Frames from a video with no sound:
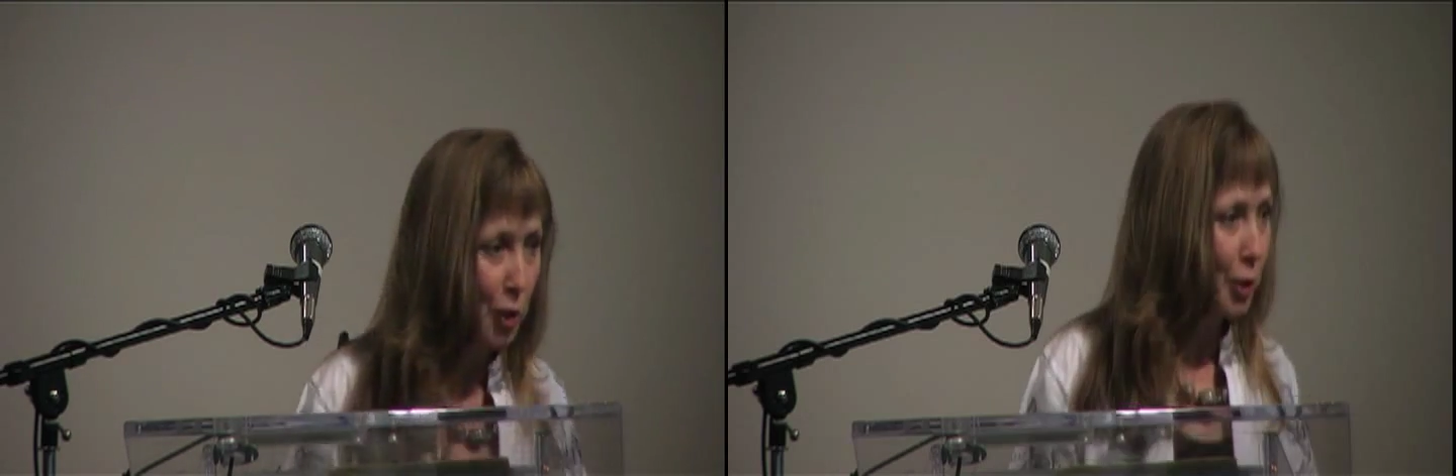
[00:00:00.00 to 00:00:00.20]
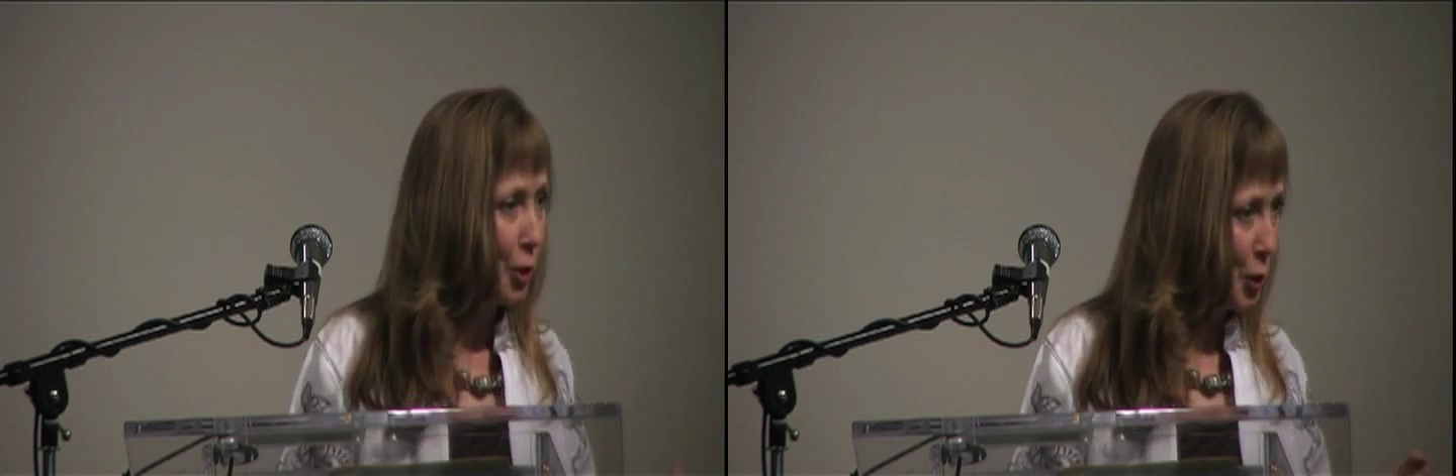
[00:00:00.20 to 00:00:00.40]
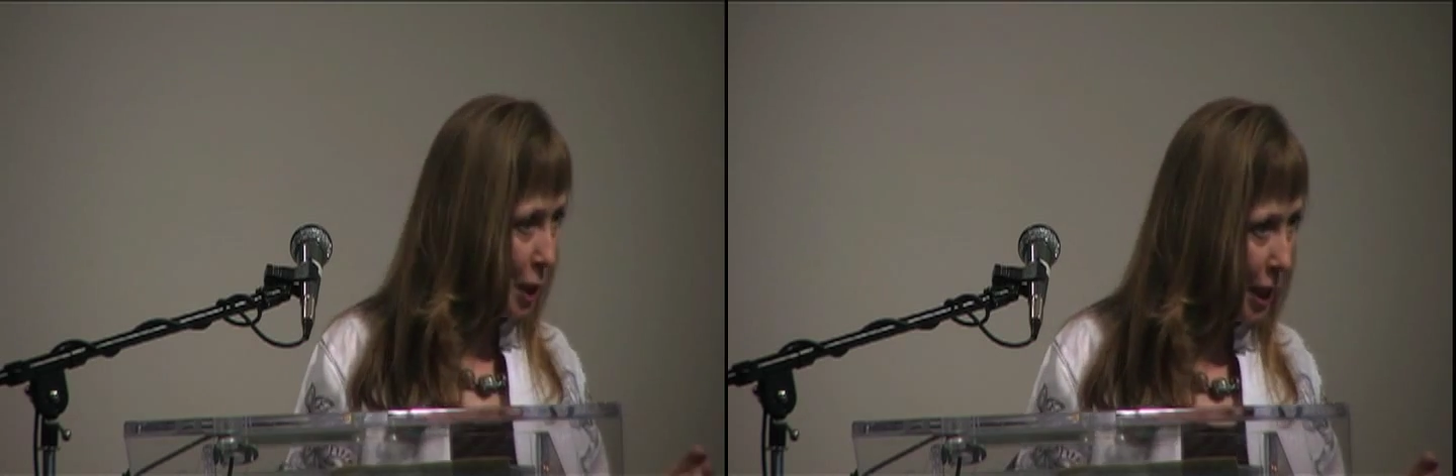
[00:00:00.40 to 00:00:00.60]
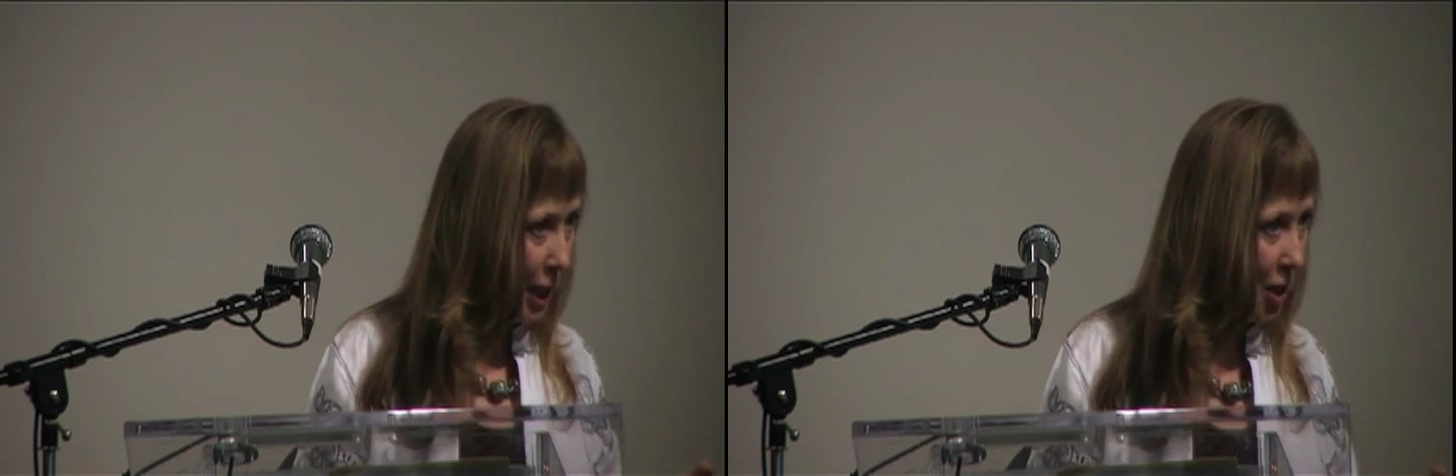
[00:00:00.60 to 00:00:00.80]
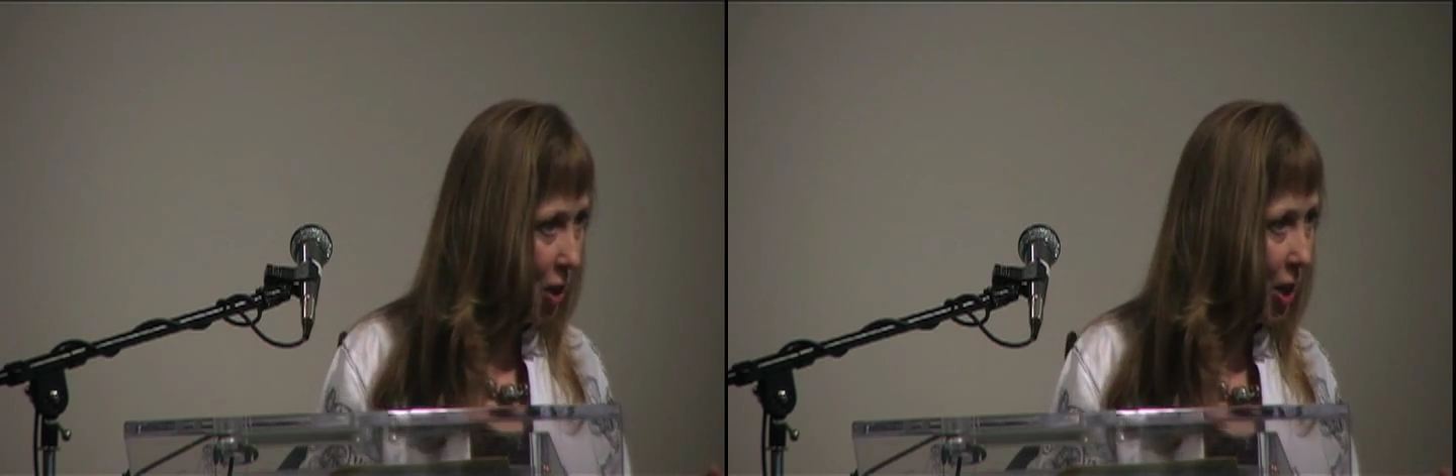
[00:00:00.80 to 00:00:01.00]
that you're
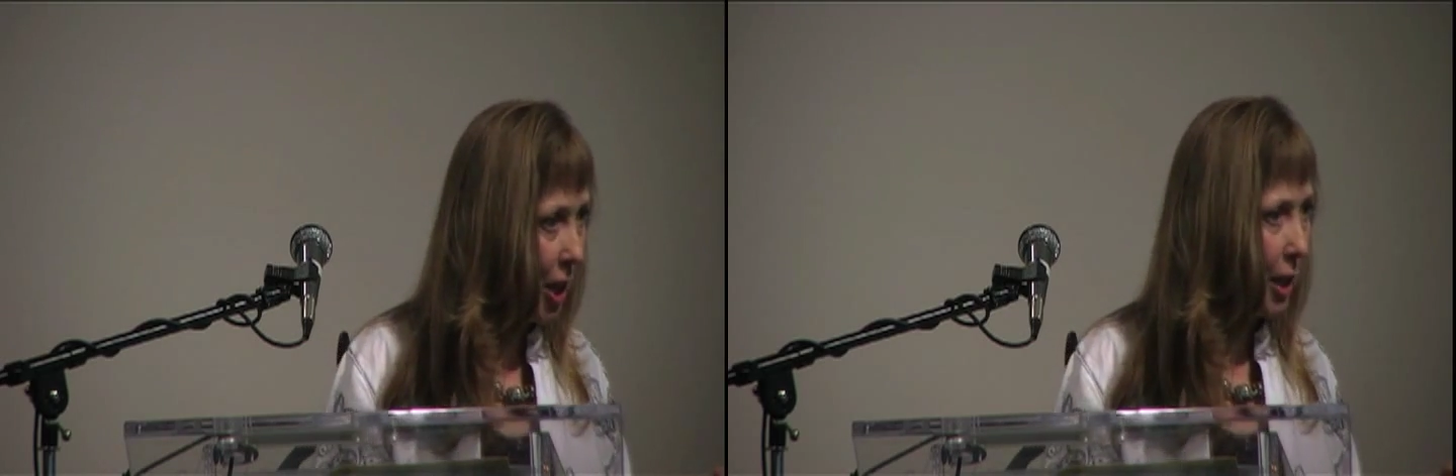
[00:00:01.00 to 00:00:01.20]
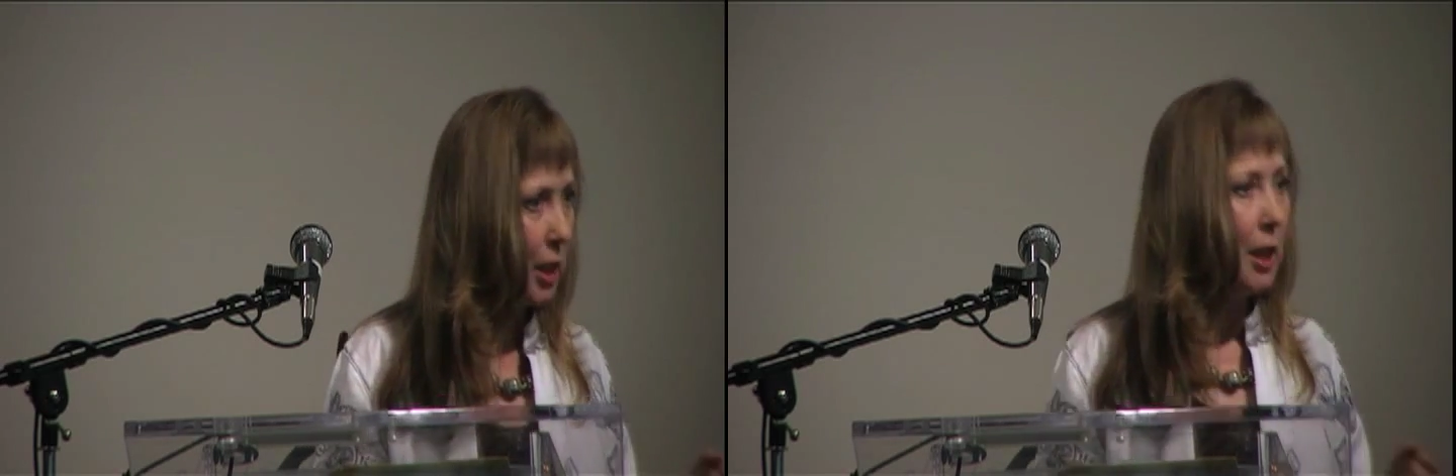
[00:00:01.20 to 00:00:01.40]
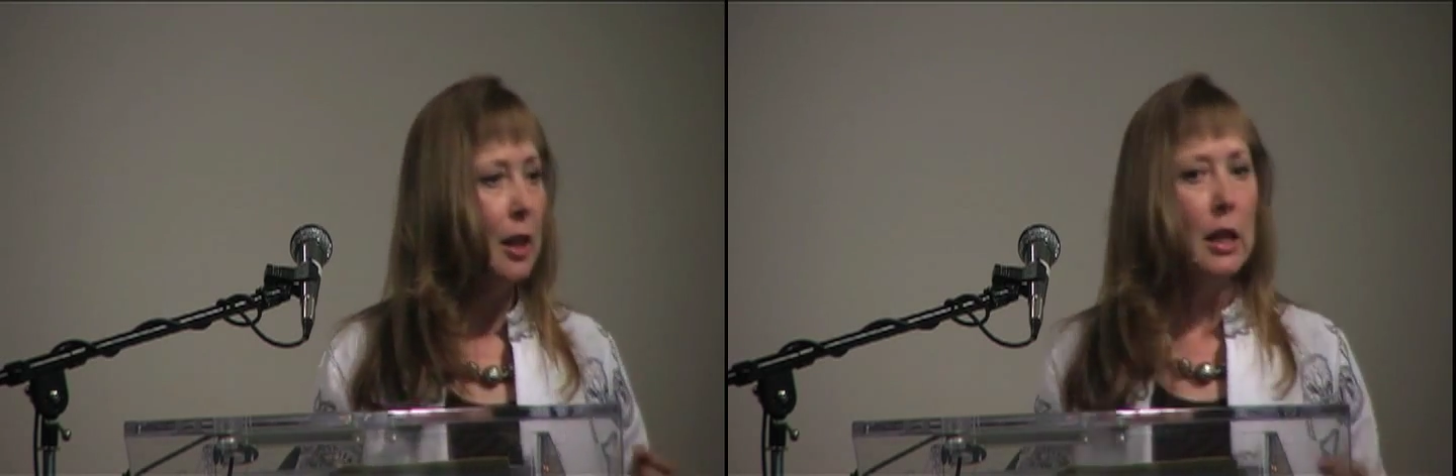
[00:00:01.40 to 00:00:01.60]
sitting on,